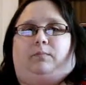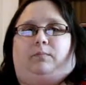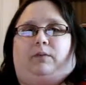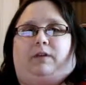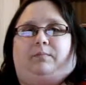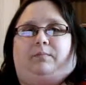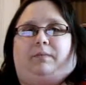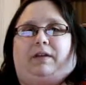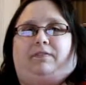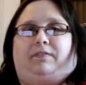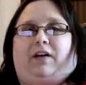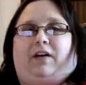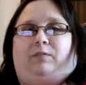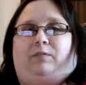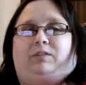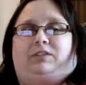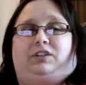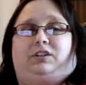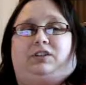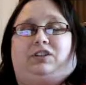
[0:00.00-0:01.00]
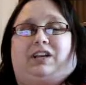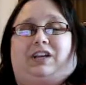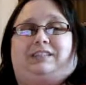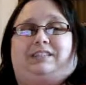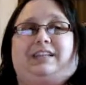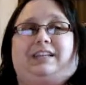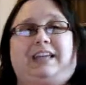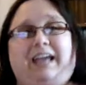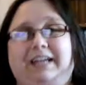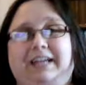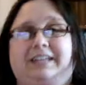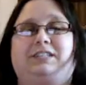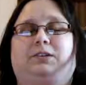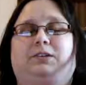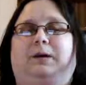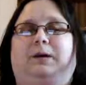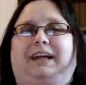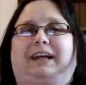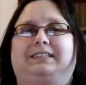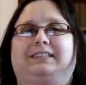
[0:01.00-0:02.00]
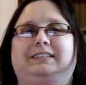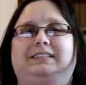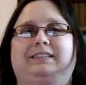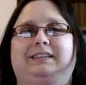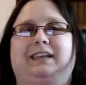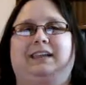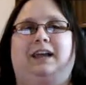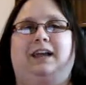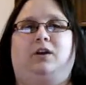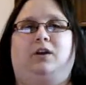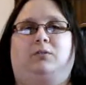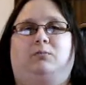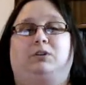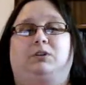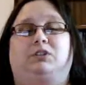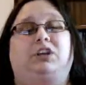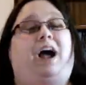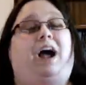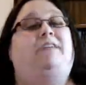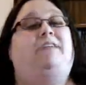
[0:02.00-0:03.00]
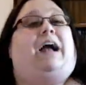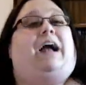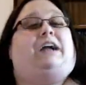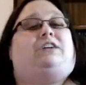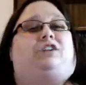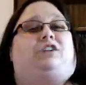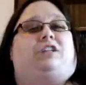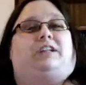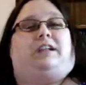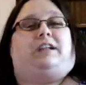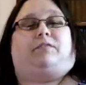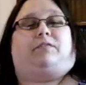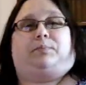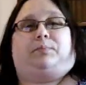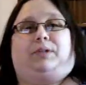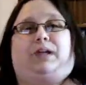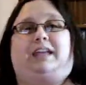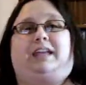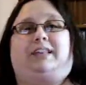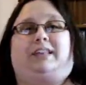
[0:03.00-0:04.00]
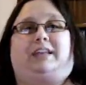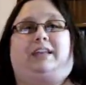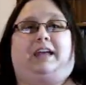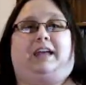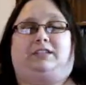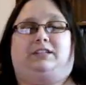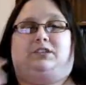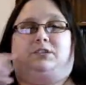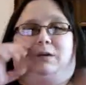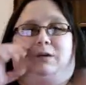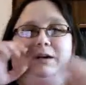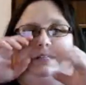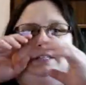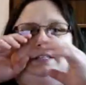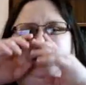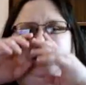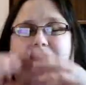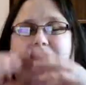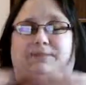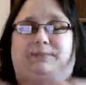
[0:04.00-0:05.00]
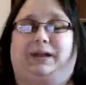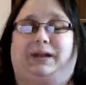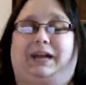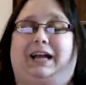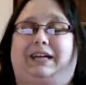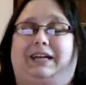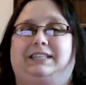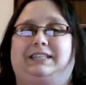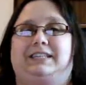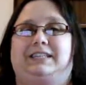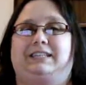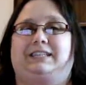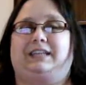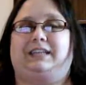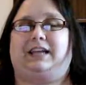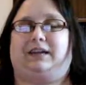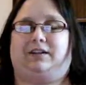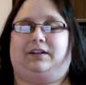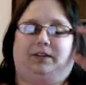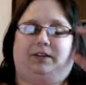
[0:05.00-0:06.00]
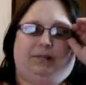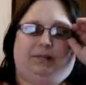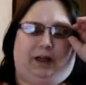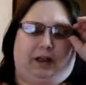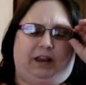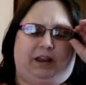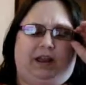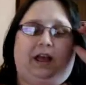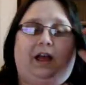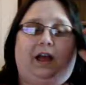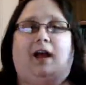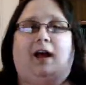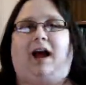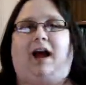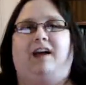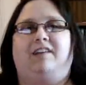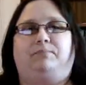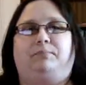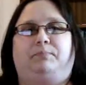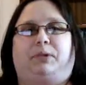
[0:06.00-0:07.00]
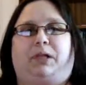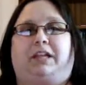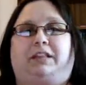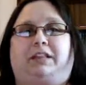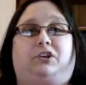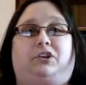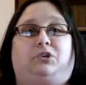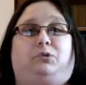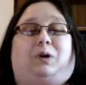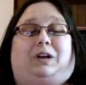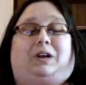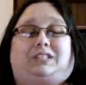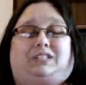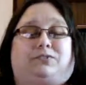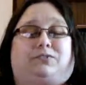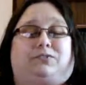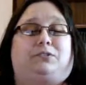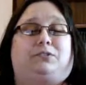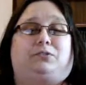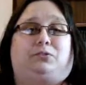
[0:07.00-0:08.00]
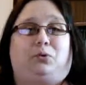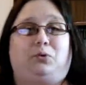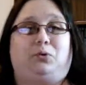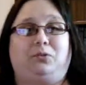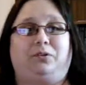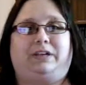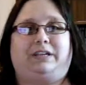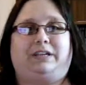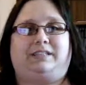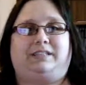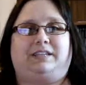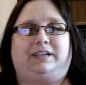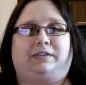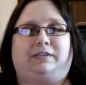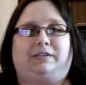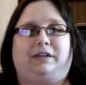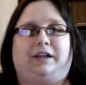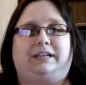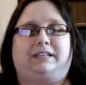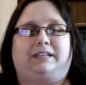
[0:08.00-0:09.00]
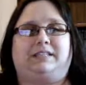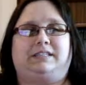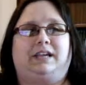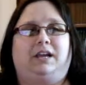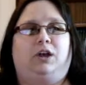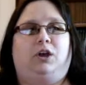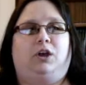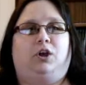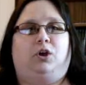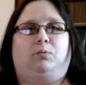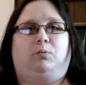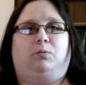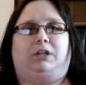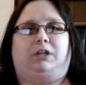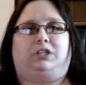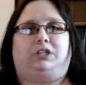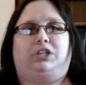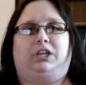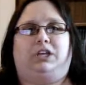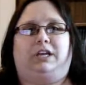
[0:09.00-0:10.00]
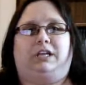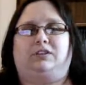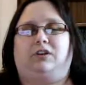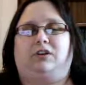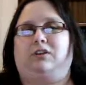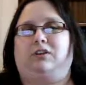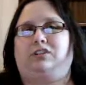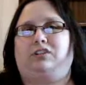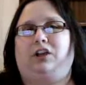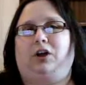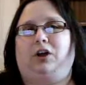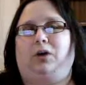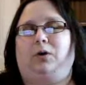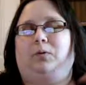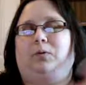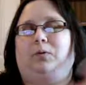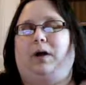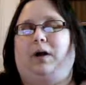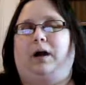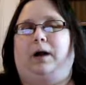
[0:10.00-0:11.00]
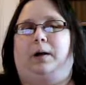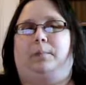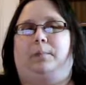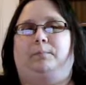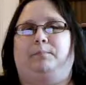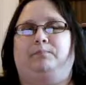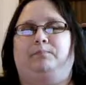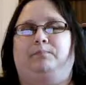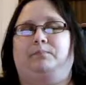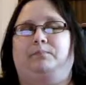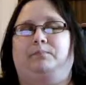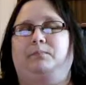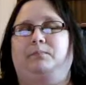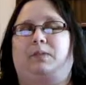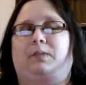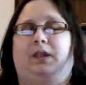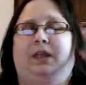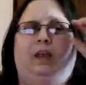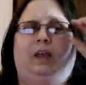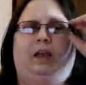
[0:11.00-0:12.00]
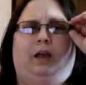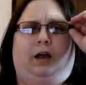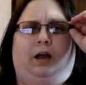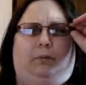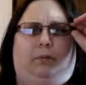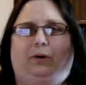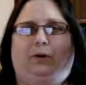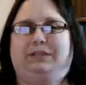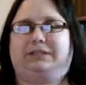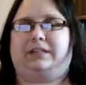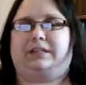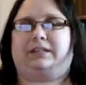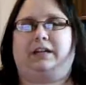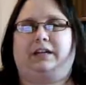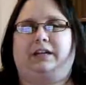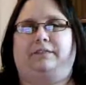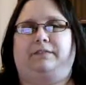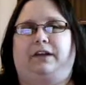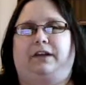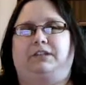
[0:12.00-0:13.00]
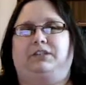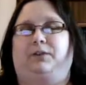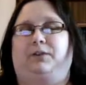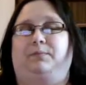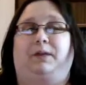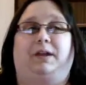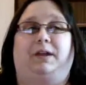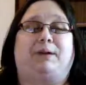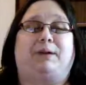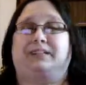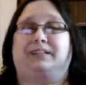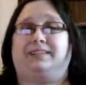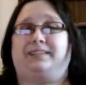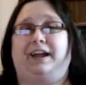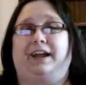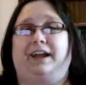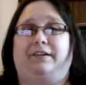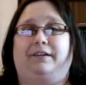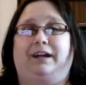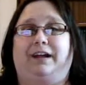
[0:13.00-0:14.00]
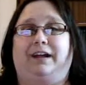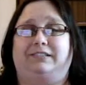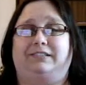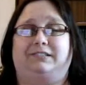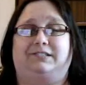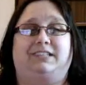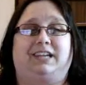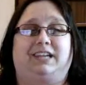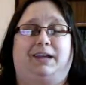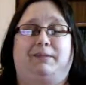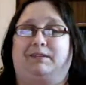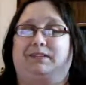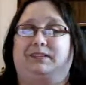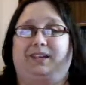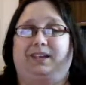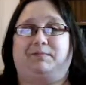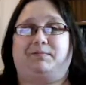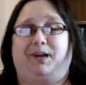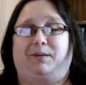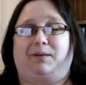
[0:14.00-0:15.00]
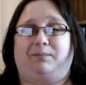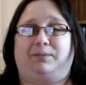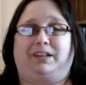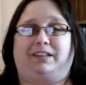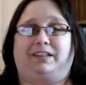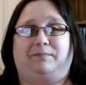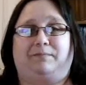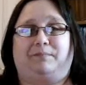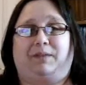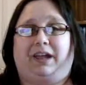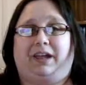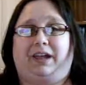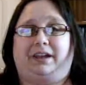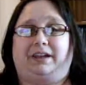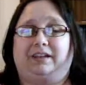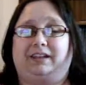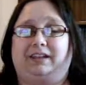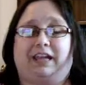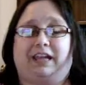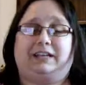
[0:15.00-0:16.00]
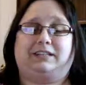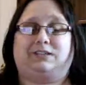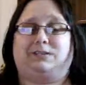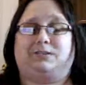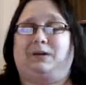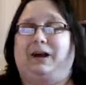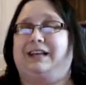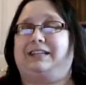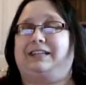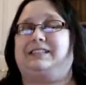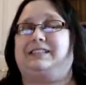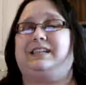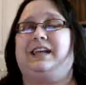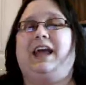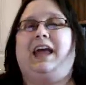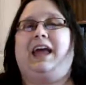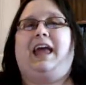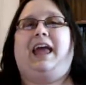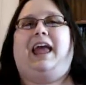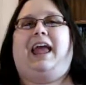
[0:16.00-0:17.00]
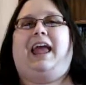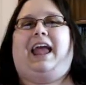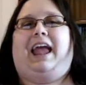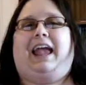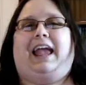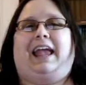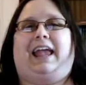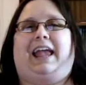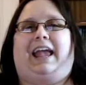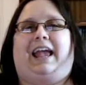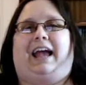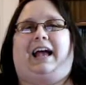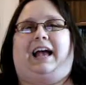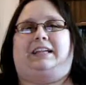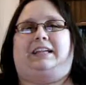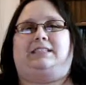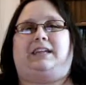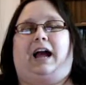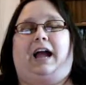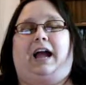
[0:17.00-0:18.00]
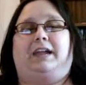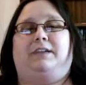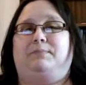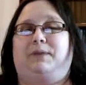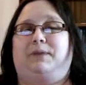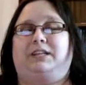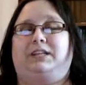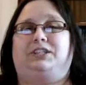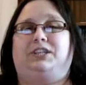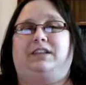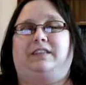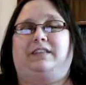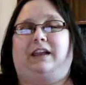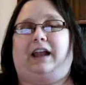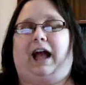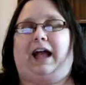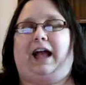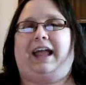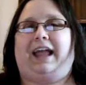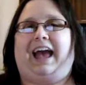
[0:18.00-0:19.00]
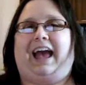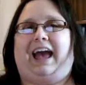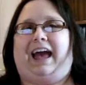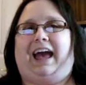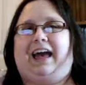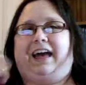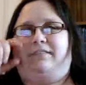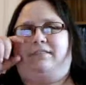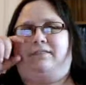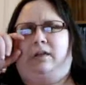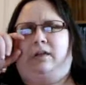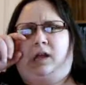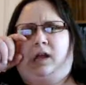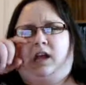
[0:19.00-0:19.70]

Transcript: one of my followers suggested King's Quest, which I've actually never played the King's Quest series, but I did tell them that I've played the Quest for Glory series, which is also a point-and-click adventure made by Sierra Entertainment, same company that made King's Quest. And I'd mentioned that I have